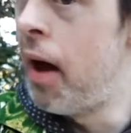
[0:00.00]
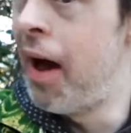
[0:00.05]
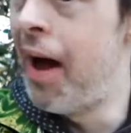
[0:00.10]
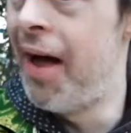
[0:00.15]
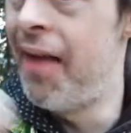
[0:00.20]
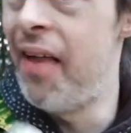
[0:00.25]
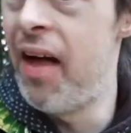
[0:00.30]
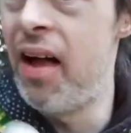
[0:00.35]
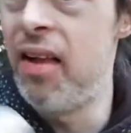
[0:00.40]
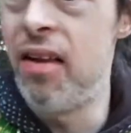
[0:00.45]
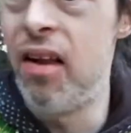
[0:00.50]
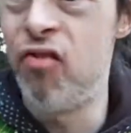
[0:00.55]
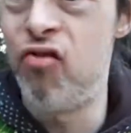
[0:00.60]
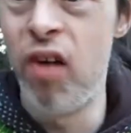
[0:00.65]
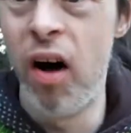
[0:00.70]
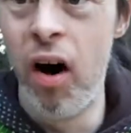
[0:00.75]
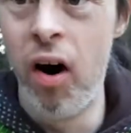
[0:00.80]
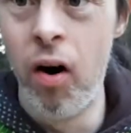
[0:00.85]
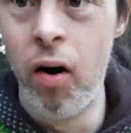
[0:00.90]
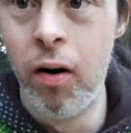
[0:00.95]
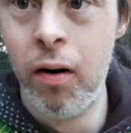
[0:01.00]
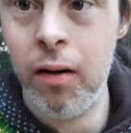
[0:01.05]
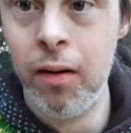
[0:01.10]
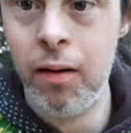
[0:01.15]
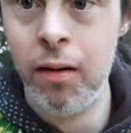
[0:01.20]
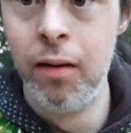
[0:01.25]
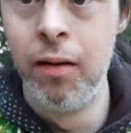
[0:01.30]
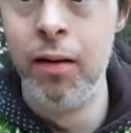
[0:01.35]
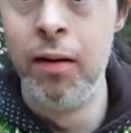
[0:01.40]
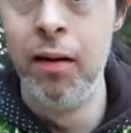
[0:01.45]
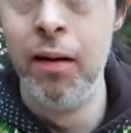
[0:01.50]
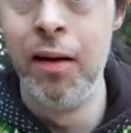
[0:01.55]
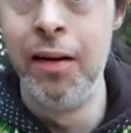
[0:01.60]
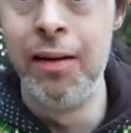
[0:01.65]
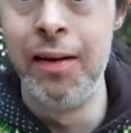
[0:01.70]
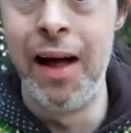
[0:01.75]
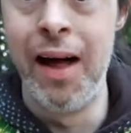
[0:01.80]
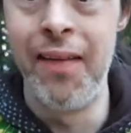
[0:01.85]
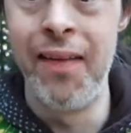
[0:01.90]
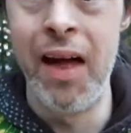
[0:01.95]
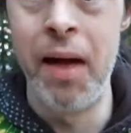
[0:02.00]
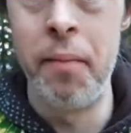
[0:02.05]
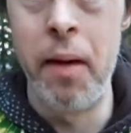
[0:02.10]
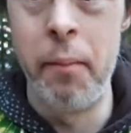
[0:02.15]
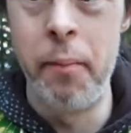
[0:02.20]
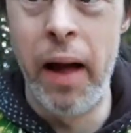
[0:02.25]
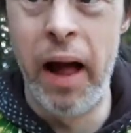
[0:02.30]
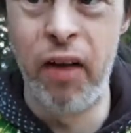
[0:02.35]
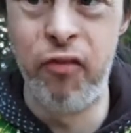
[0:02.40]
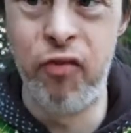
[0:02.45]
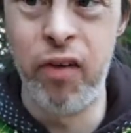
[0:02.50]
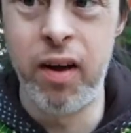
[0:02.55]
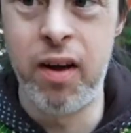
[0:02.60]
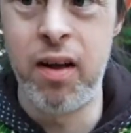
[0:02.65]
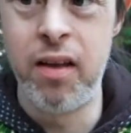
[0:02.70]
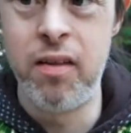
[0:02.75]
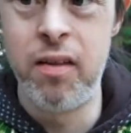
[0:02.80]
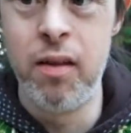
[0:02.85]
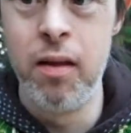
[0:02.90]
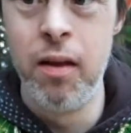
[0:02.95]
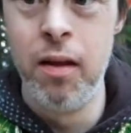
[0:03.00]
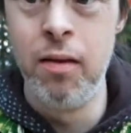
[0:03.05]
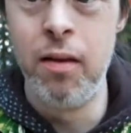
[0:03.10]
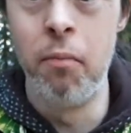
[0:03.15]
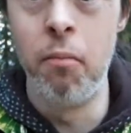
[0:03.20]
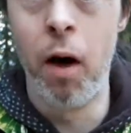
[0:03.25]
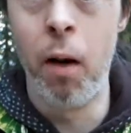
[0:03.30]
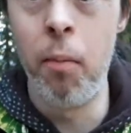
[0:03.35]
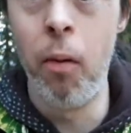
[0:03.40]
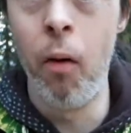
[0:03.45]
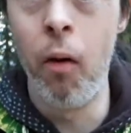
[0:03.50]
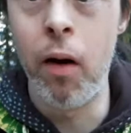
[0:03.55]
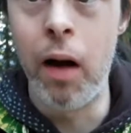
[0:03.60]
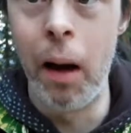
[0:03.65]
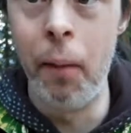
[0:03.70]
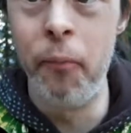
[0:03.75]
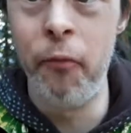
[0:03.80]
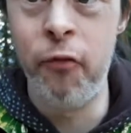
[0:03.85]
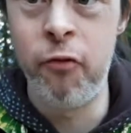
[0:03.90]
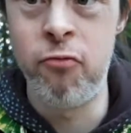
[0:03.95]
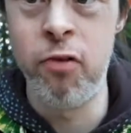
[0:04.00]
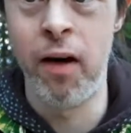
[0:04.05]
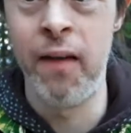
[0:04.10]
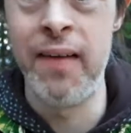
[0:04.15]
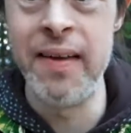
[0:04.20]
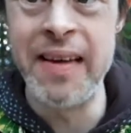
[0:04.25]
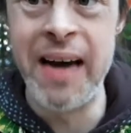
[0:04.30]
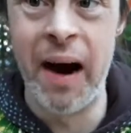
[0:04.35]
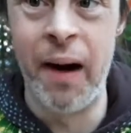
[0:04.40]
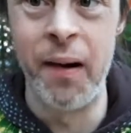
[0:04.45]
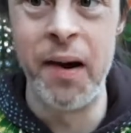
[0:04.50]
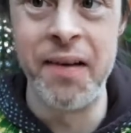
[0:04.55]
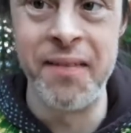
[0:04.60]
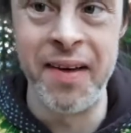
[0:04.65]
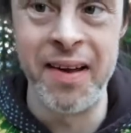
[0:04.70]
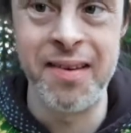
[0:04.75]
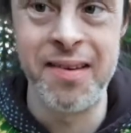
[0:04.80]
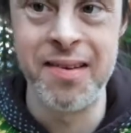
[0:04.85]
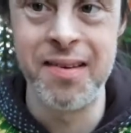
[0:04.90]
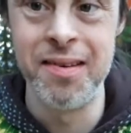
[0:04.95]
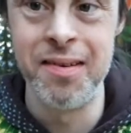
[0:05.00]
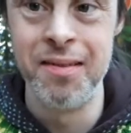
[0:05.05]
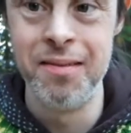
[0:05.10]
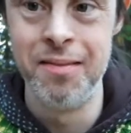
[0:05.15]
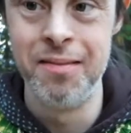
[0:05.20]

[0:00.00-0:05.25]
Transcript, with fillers: and then the shell, and then my magic, the marble comes directly out of it.